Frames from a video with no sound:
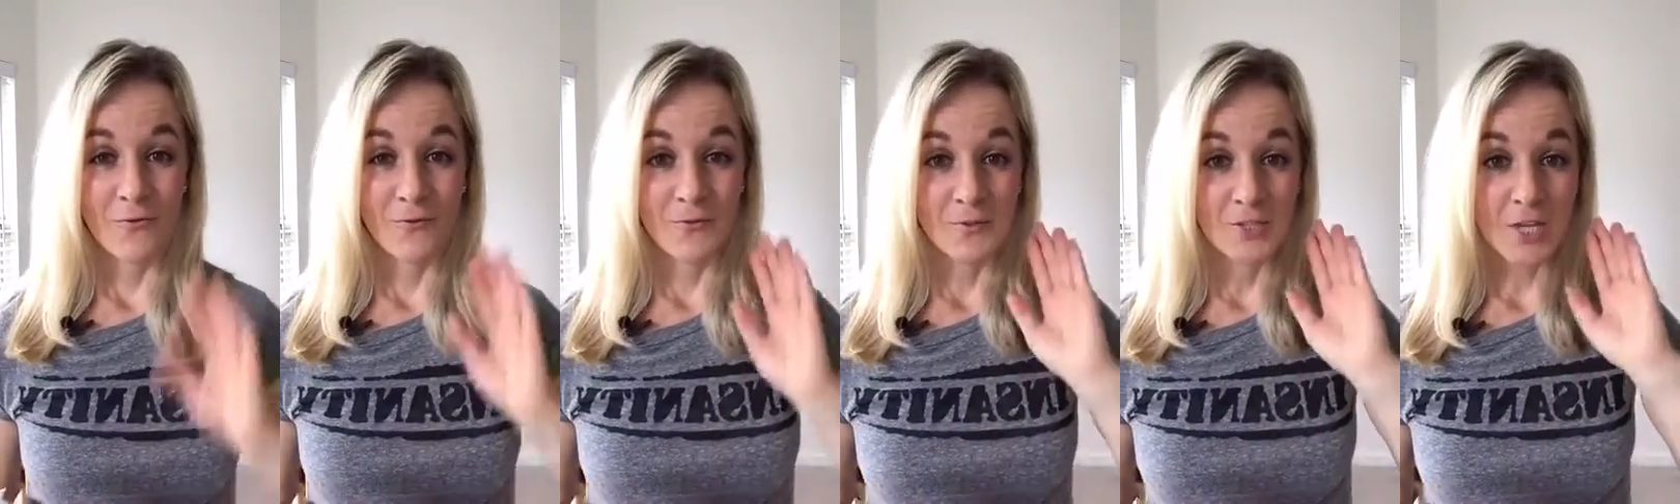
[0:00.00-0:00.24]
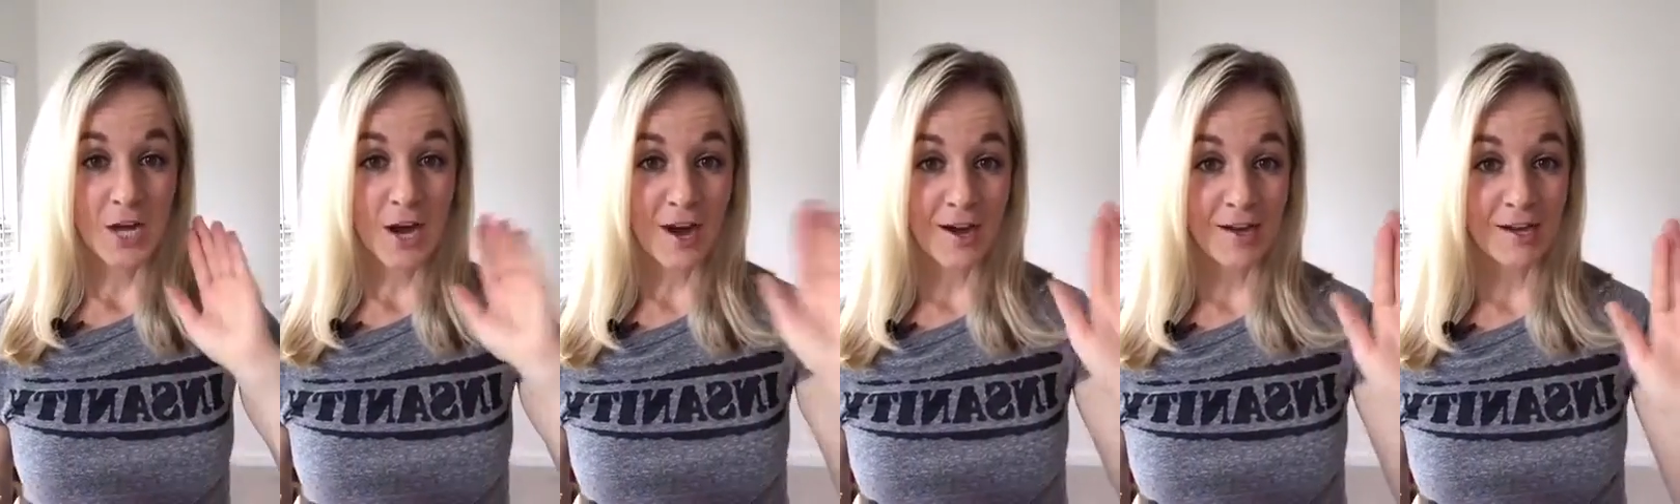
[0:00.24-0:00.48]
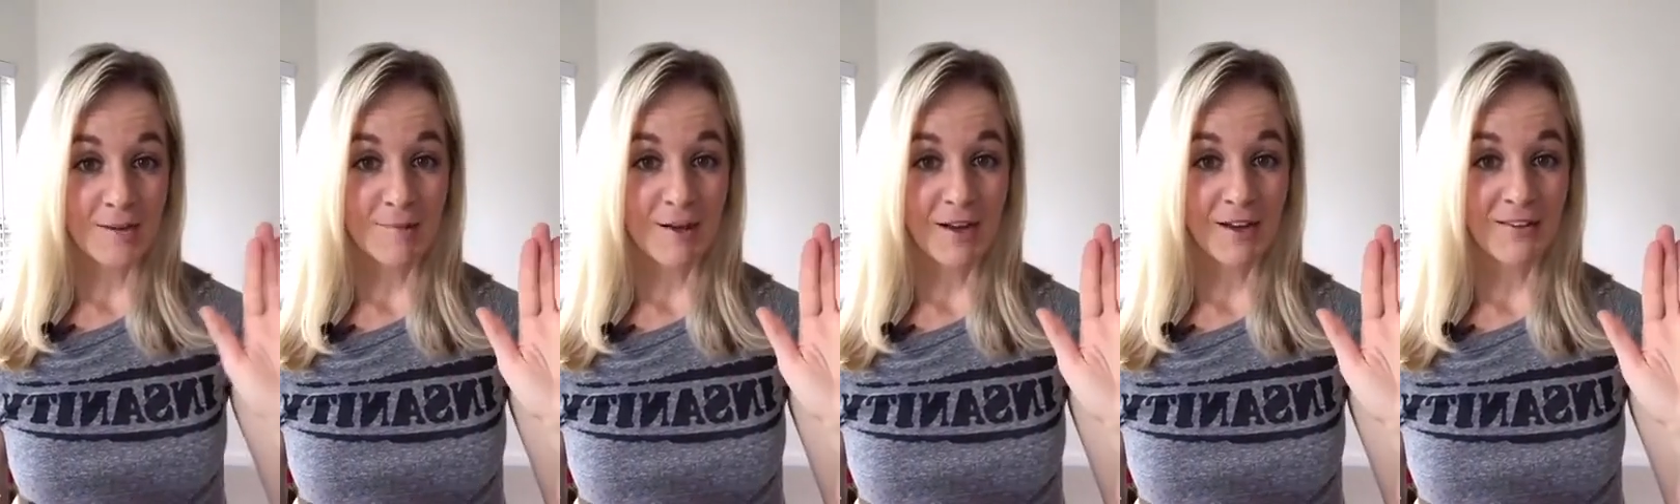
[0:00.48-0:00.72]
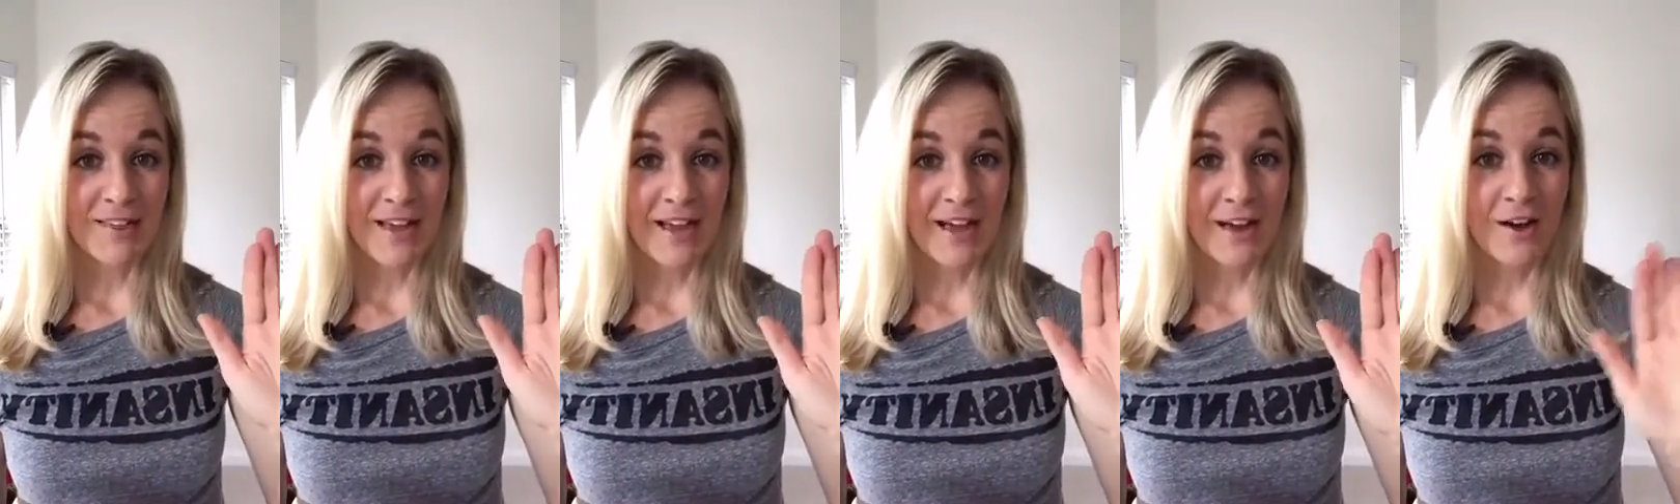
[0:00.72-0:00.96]
talk
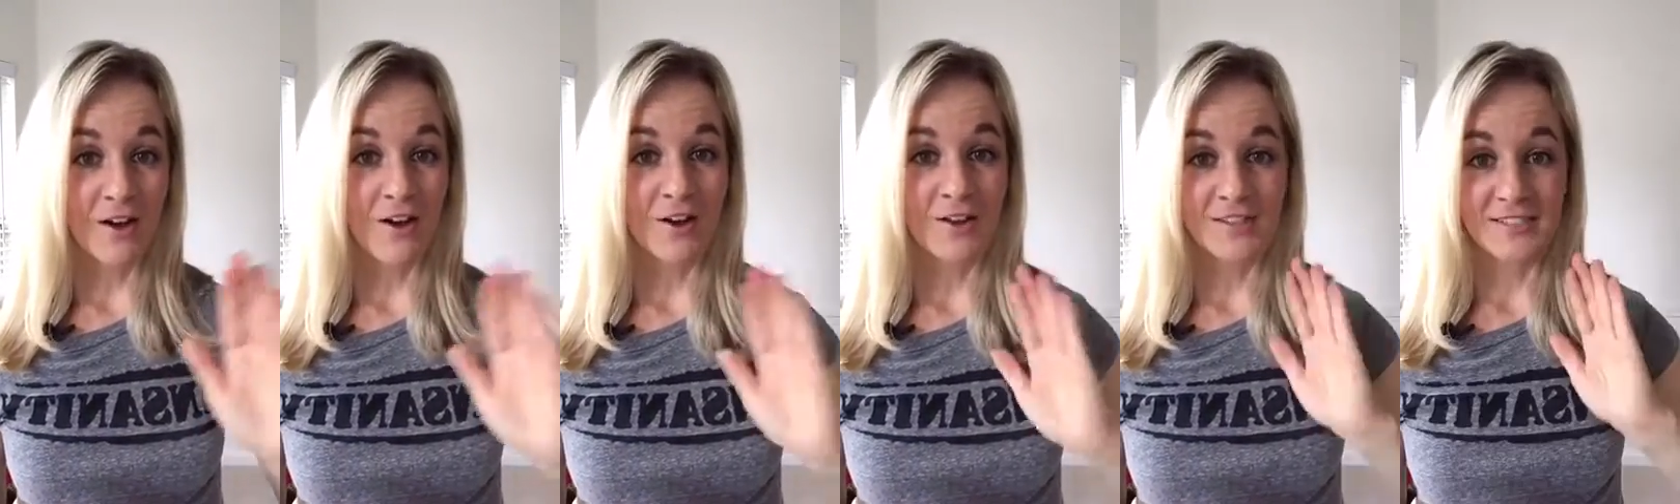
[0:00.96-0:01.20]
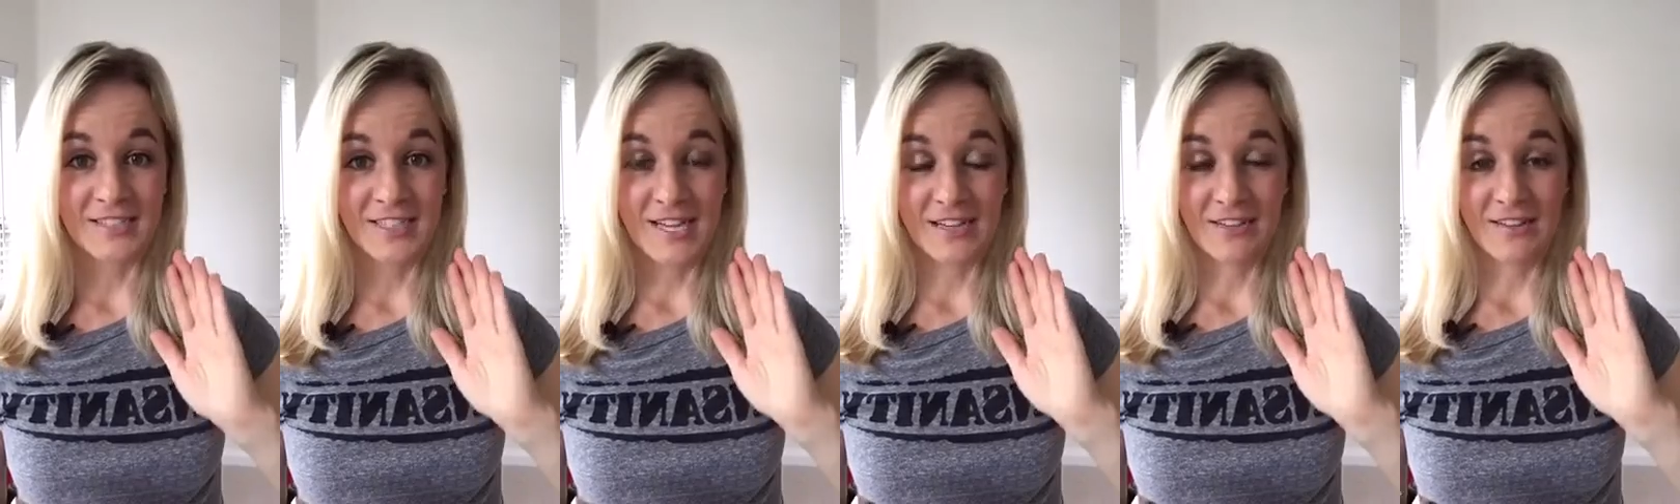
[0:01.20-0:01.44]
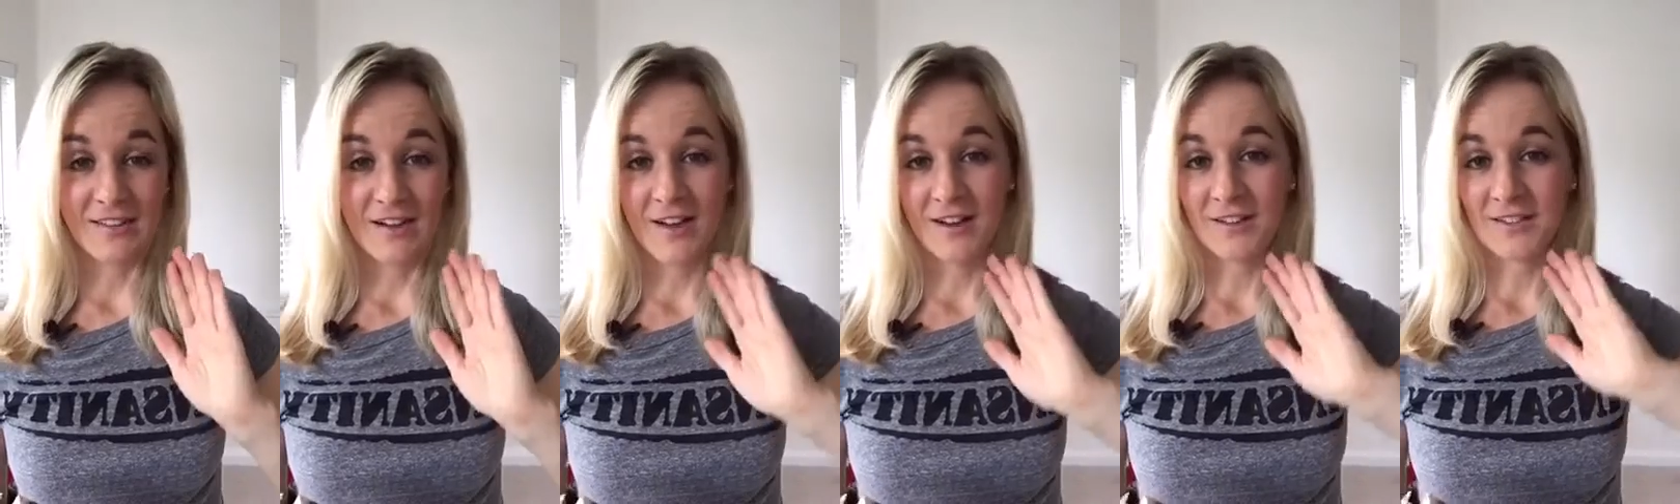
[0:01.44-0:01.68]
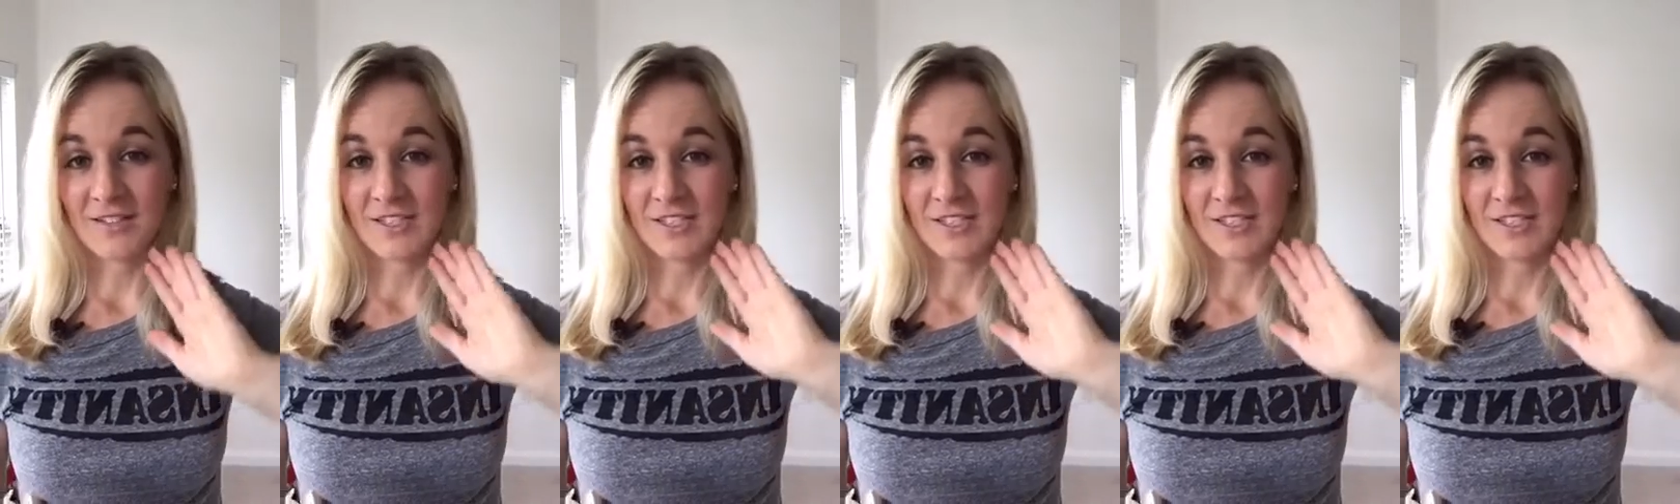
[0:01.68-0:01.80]
about that all day long.